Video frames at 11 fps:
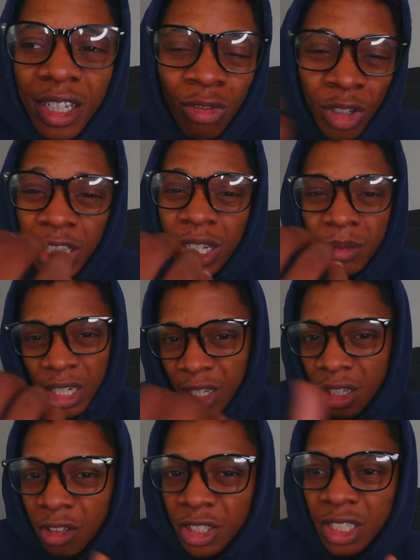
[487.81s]
really come to that
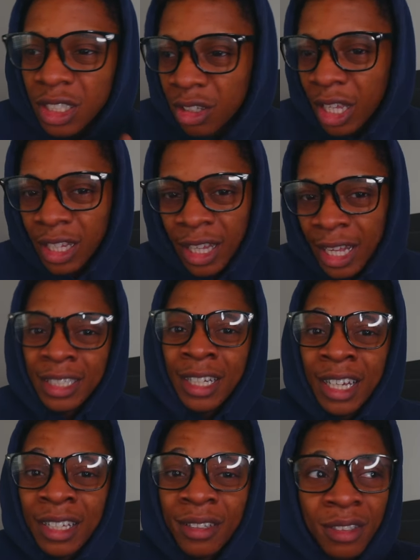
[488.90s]
conclusion until like last
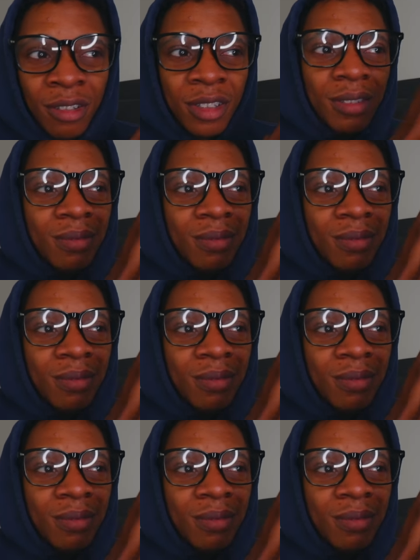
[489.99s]
night. So